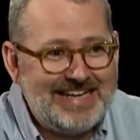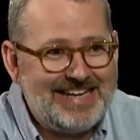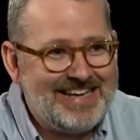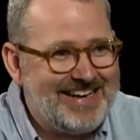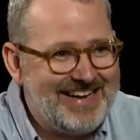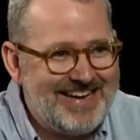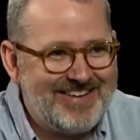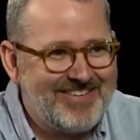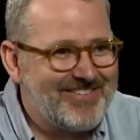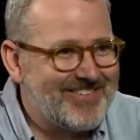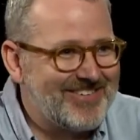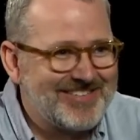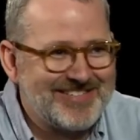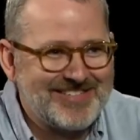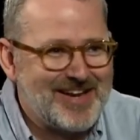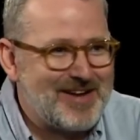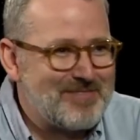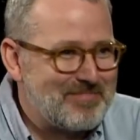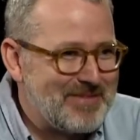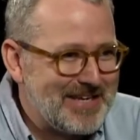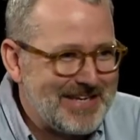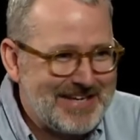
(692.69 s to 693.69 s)
yeah, know, right? or
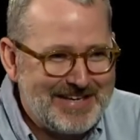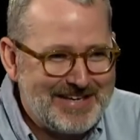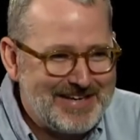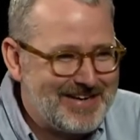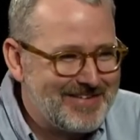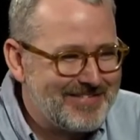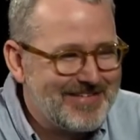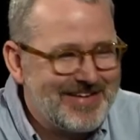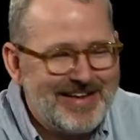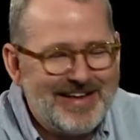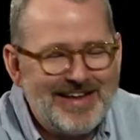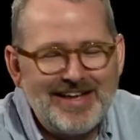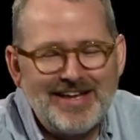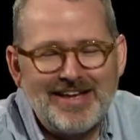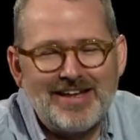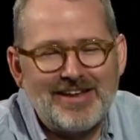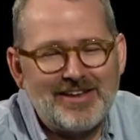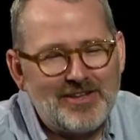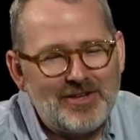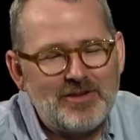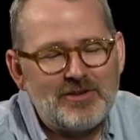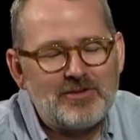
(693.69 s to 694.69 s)
something. Exactly. You know?
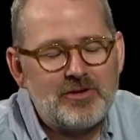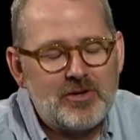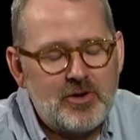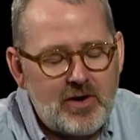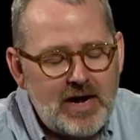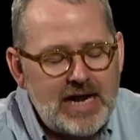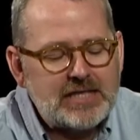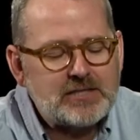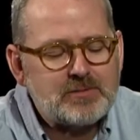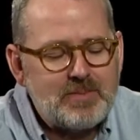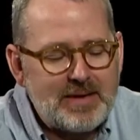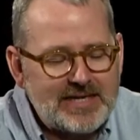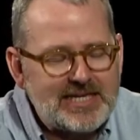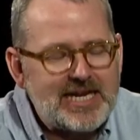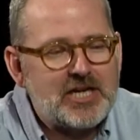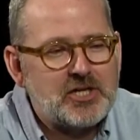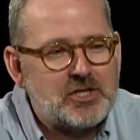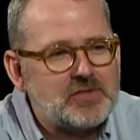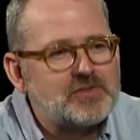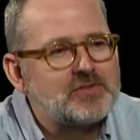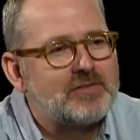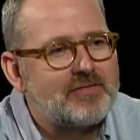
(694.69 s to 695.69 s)
yeah. Your
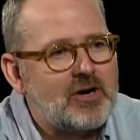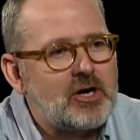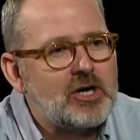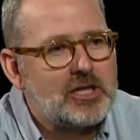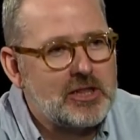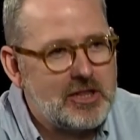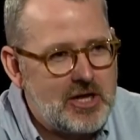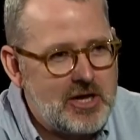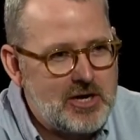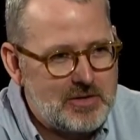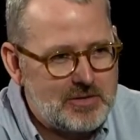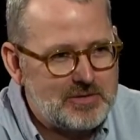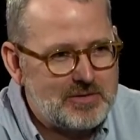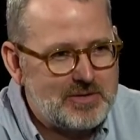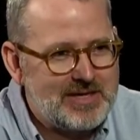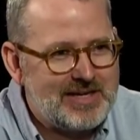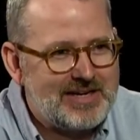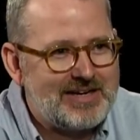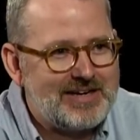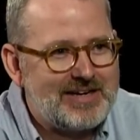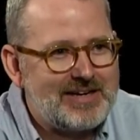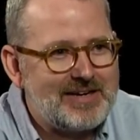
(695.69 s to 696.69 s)
expectations are very low.
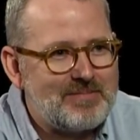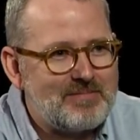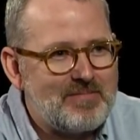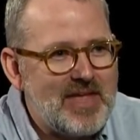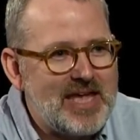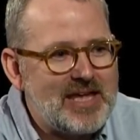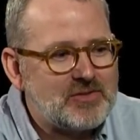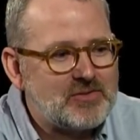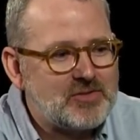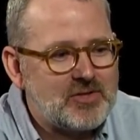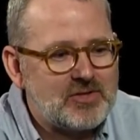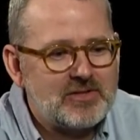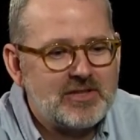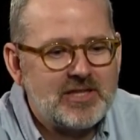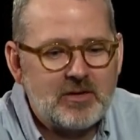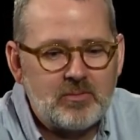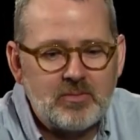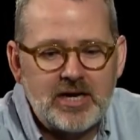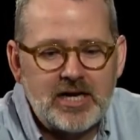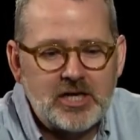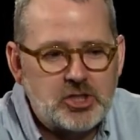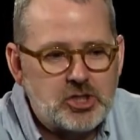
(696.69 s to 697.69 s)
Yeah. Um, and certainly
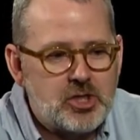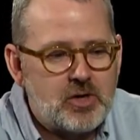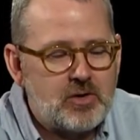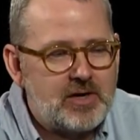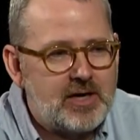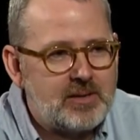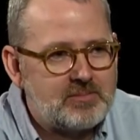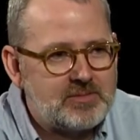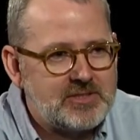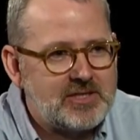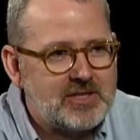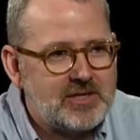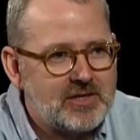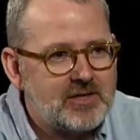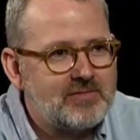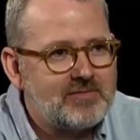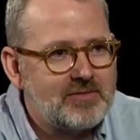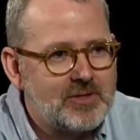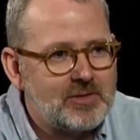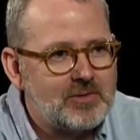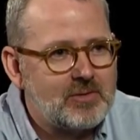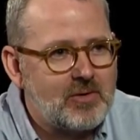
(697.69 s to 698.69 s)
when I showed up to
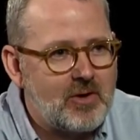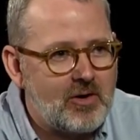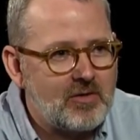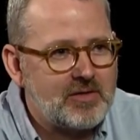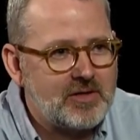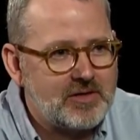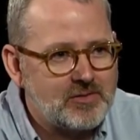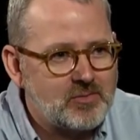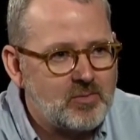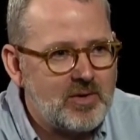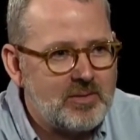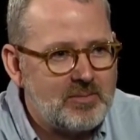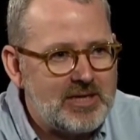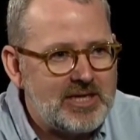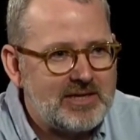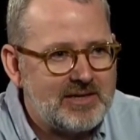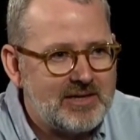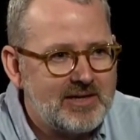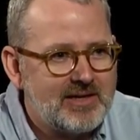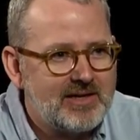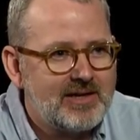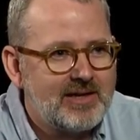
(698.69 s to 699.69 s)
interview all these
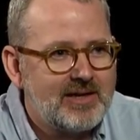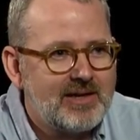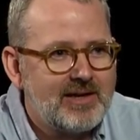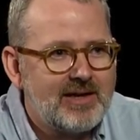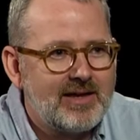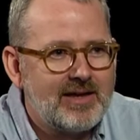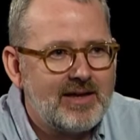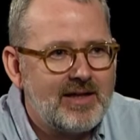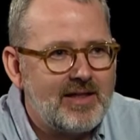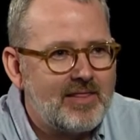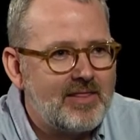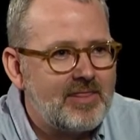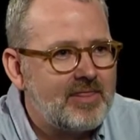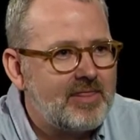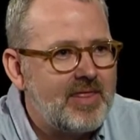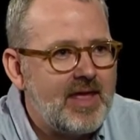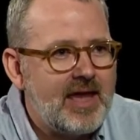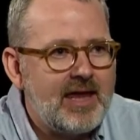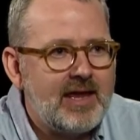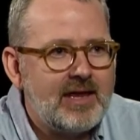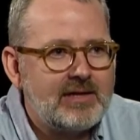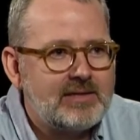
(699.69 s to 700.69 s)
women,
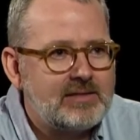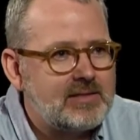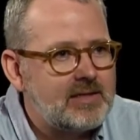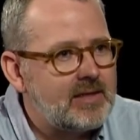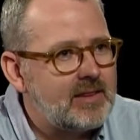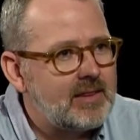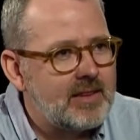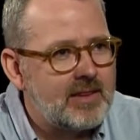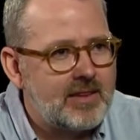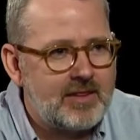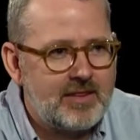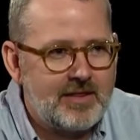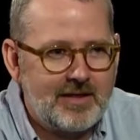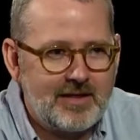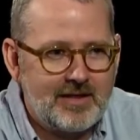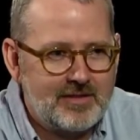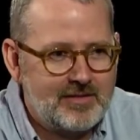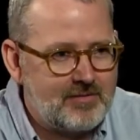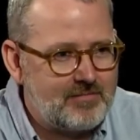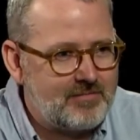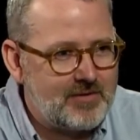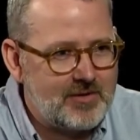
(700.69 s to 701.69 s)
they didn't
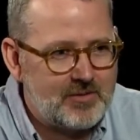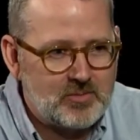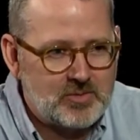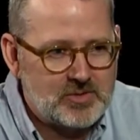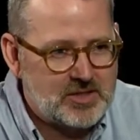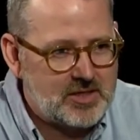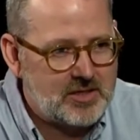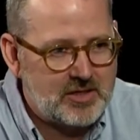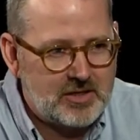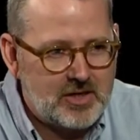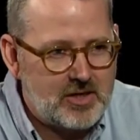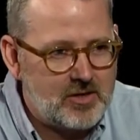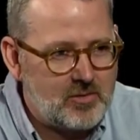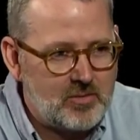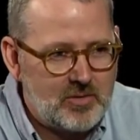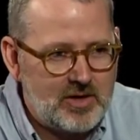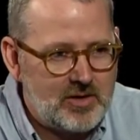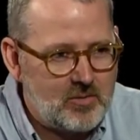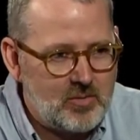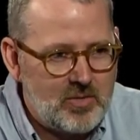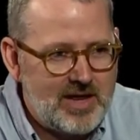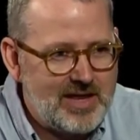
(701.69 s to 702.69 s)
think the film was going to go where
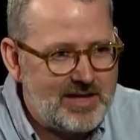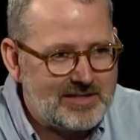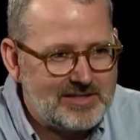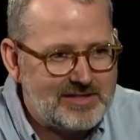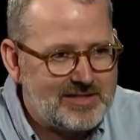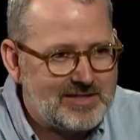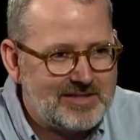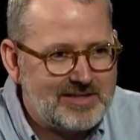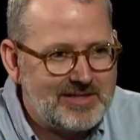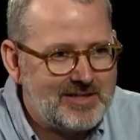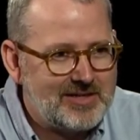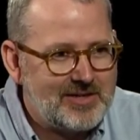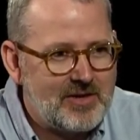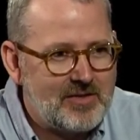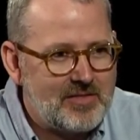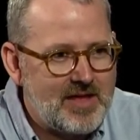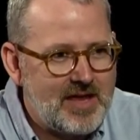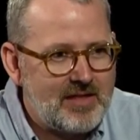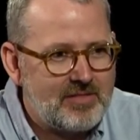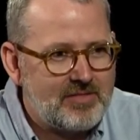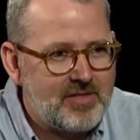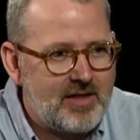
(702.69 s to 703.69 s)
it went. You know,
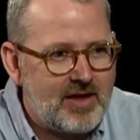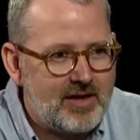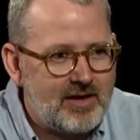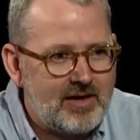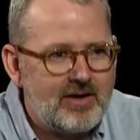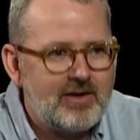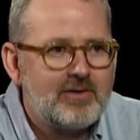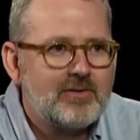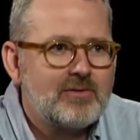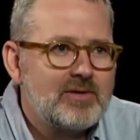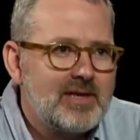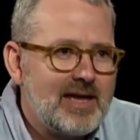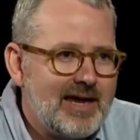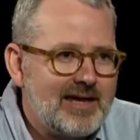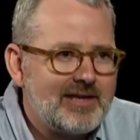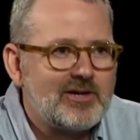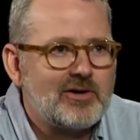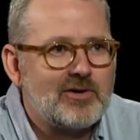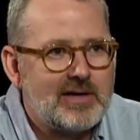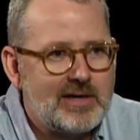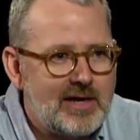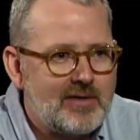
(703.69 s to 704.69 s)
they wow. thought, oh yeah,
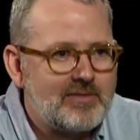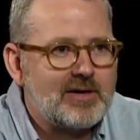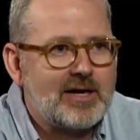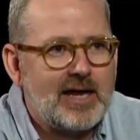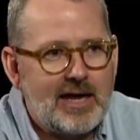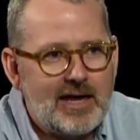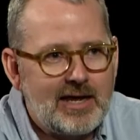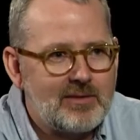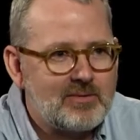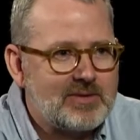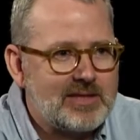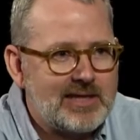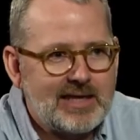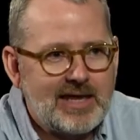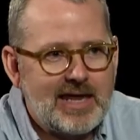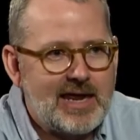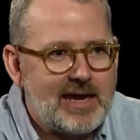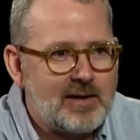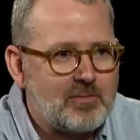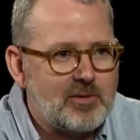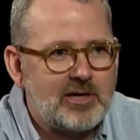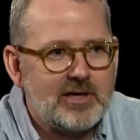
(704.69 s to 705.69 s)
you're another guy with a
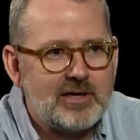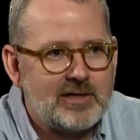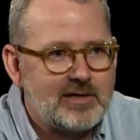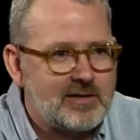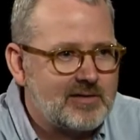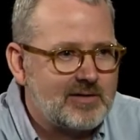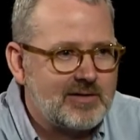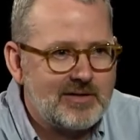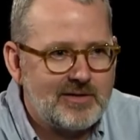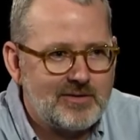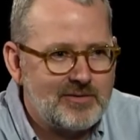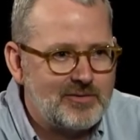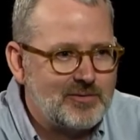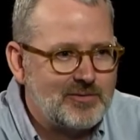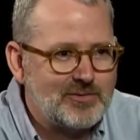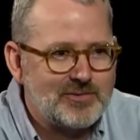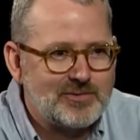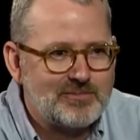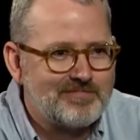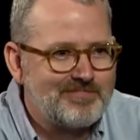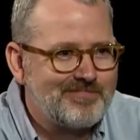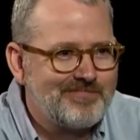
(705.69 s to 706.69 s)
camera
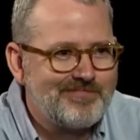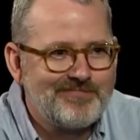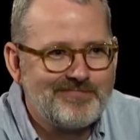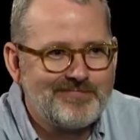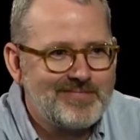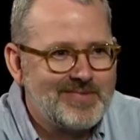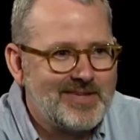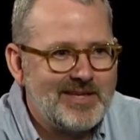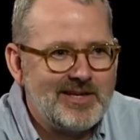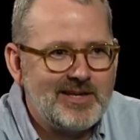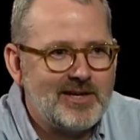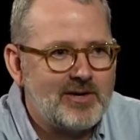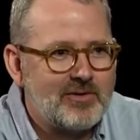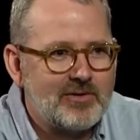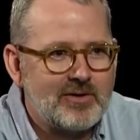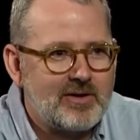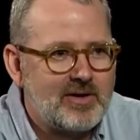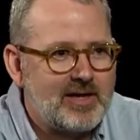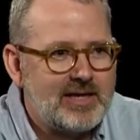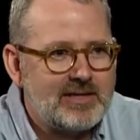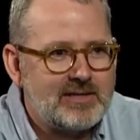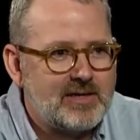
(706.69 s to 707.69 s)
who's mm -hmm you know
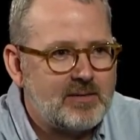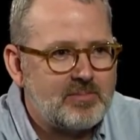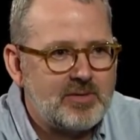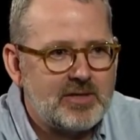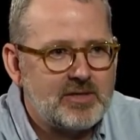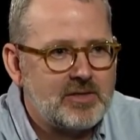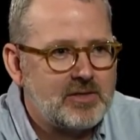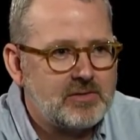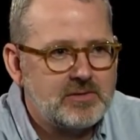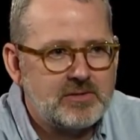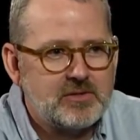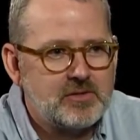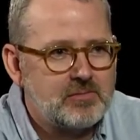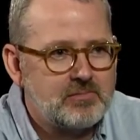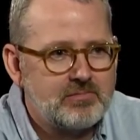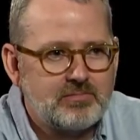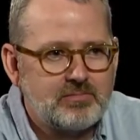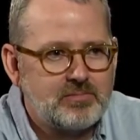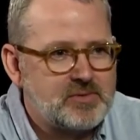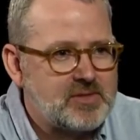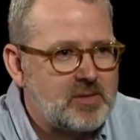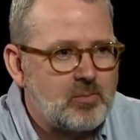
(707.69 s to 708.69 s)
it'll end up on YouTube
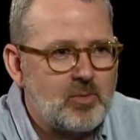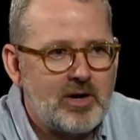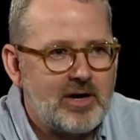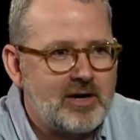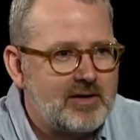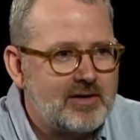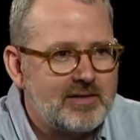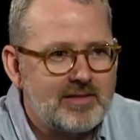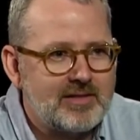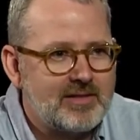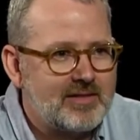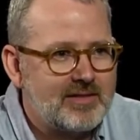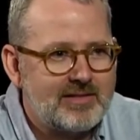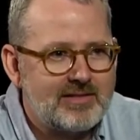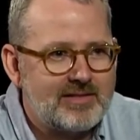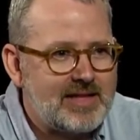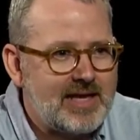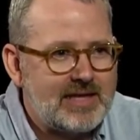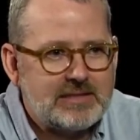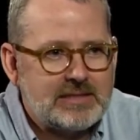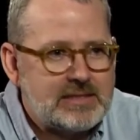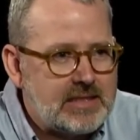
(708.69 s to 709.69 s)
somewhere. We've seen it a hundred
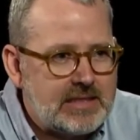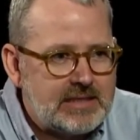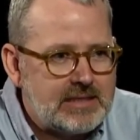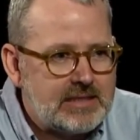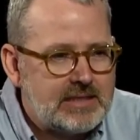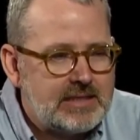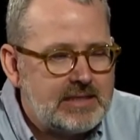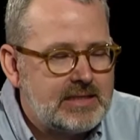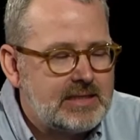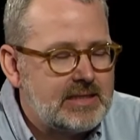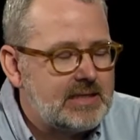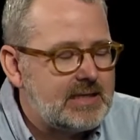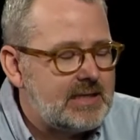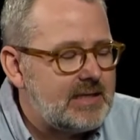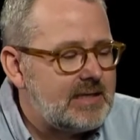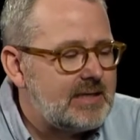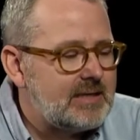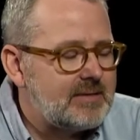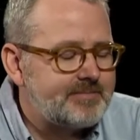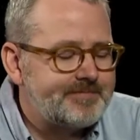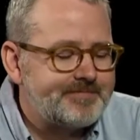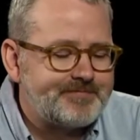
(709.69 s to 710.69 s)
times. It. And,
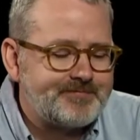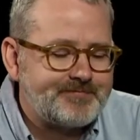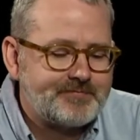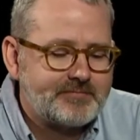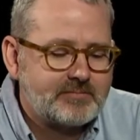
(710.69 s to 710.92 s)
yeah. Um,